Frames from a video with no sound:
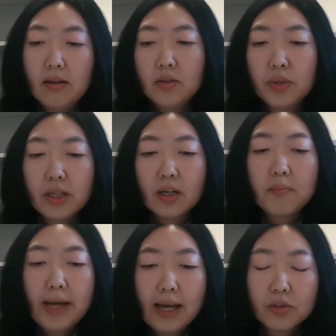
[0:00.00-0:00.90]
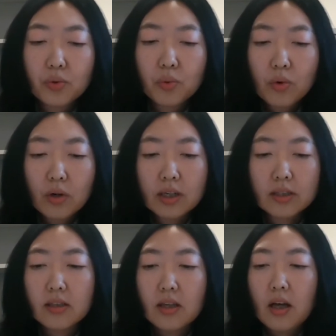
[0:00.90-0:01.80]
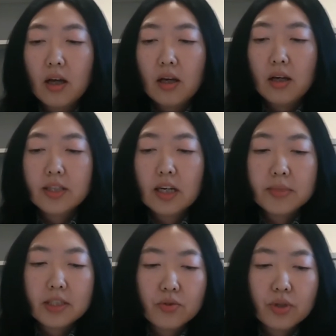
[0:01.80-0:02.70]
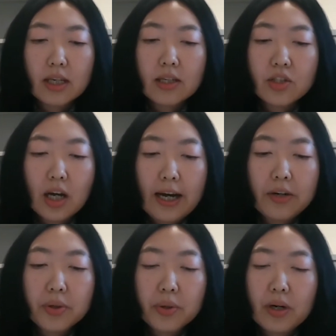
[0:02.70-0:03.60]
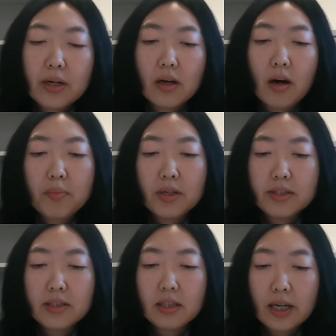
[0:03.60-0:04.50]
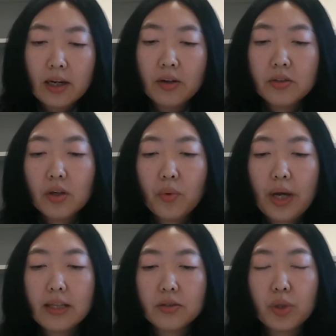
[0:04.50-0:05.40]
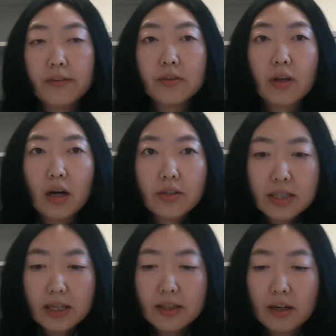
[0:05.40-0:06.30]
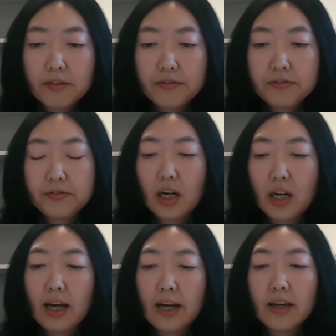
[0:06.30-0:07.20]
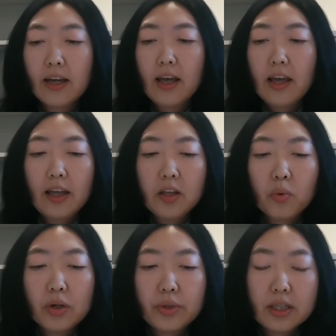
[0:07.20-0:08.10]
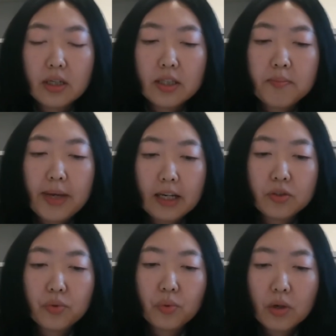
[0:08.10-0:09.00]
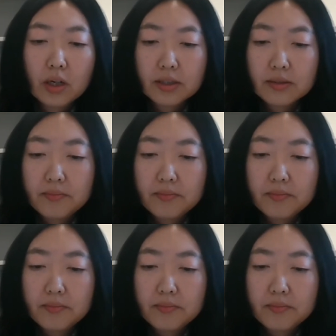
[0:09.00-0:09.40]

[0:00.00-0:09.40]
return back to work, some districts in Shanghai requires all personnel who had traveled outside of Shanghai and were returning back to work